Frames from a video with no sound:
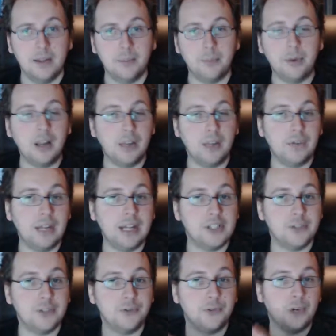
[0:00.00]
ball of energy
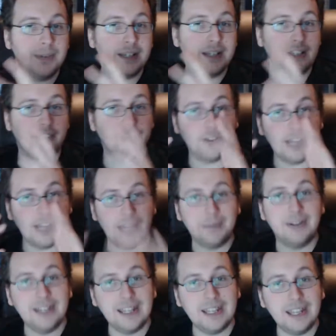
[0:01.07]
forming and slam
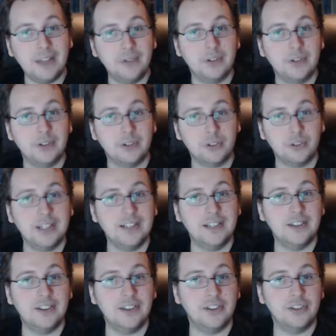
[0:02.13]
it down and creates
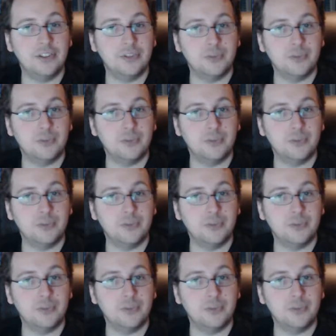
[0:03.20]
this